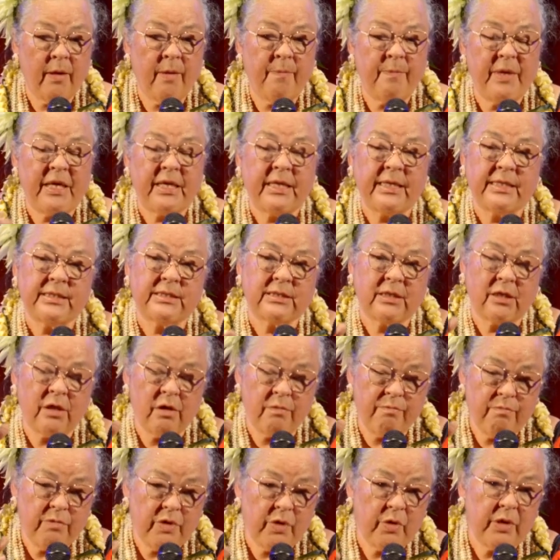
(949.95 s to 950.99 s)
Because
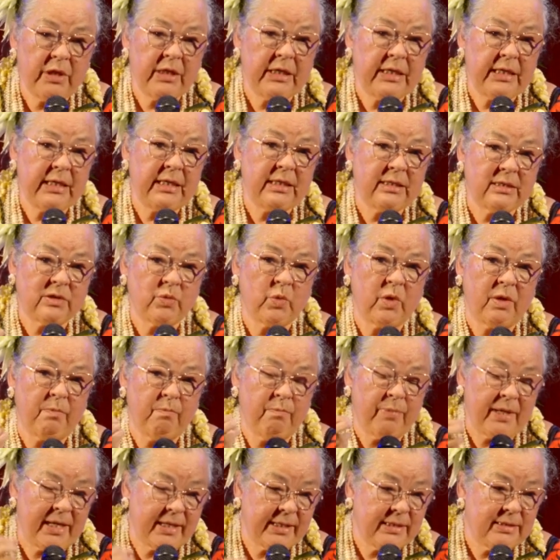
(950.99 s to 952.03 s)
community is what
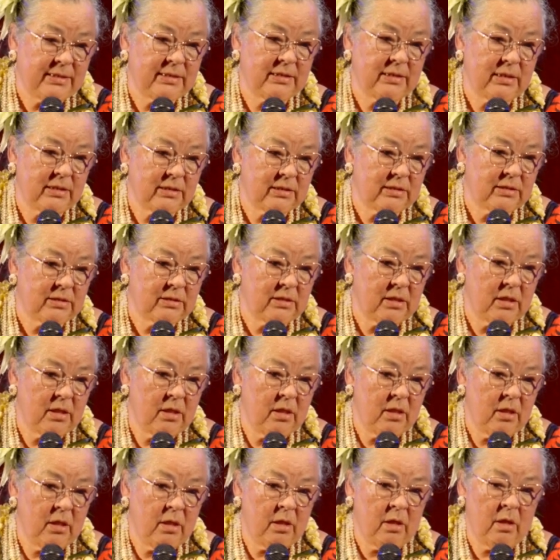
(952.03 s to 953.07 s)
binds us
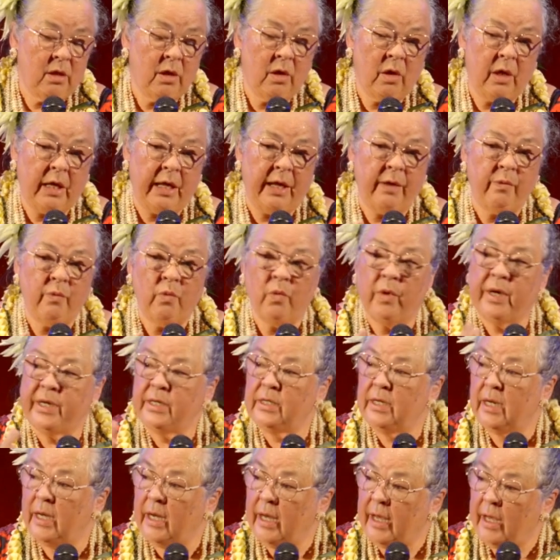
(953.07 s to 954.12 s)
and
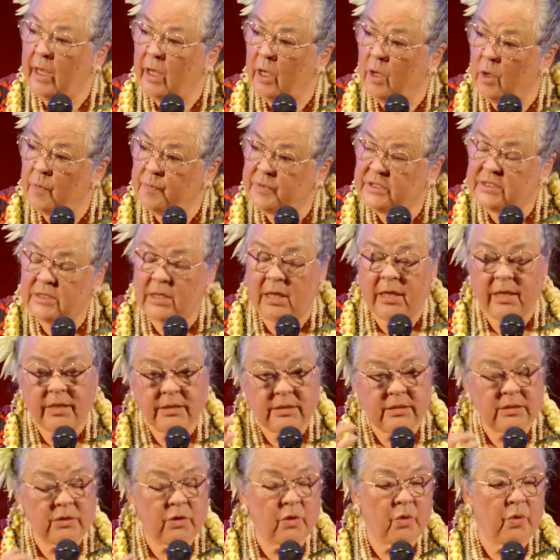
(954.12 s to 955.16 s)
what helps
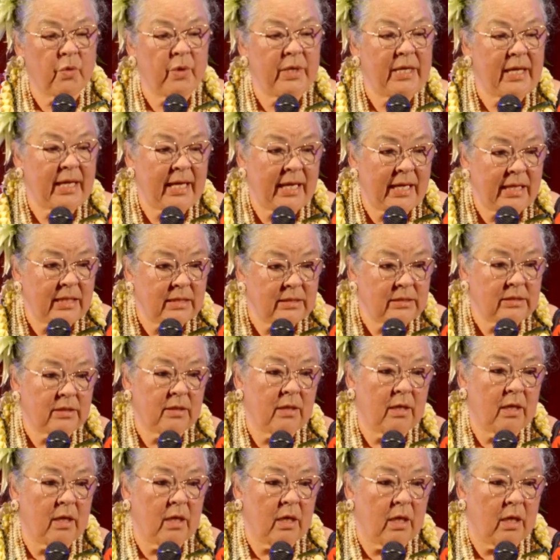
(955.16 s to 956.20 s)
us create
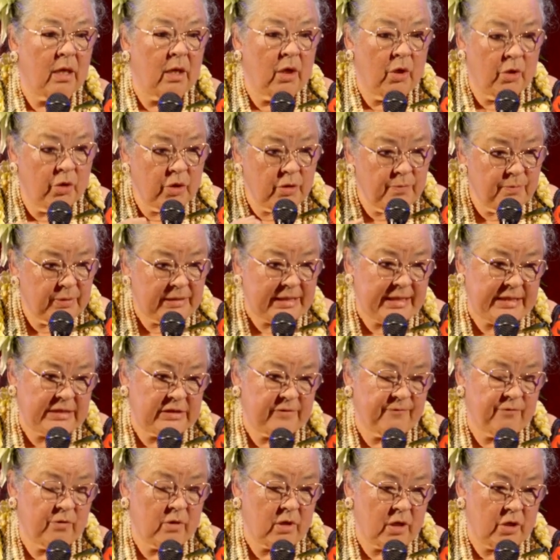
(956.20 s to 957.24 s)
a good
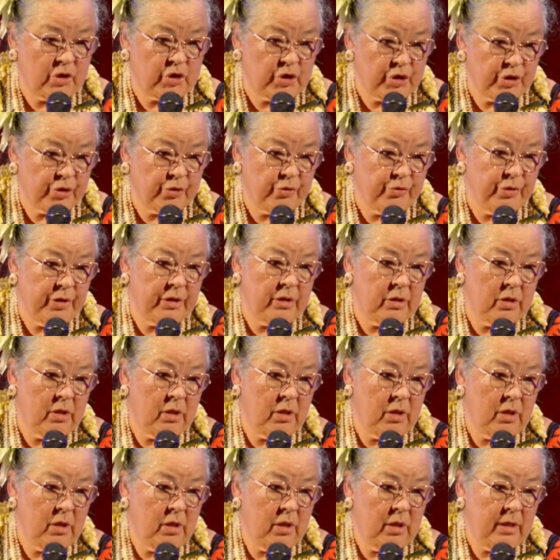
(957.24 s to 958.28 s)
place for our children
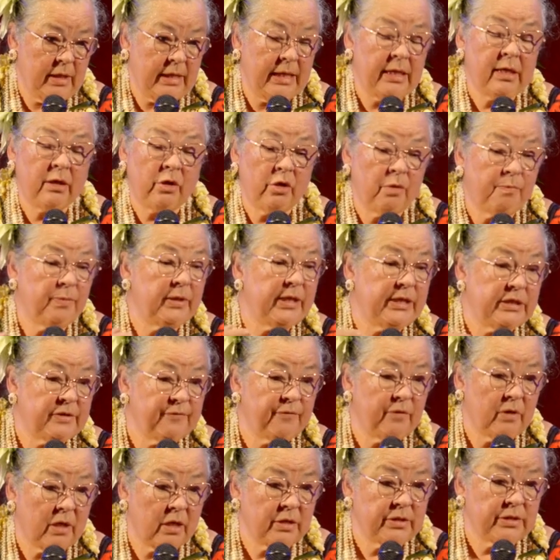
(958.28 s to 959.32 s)
and a good place
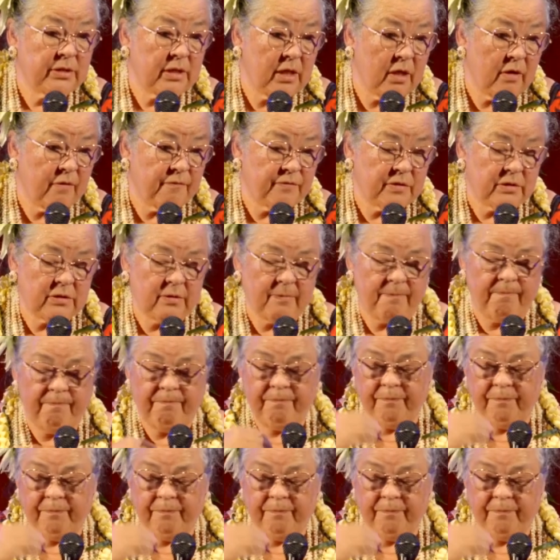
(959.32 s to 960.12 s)
for ourselves.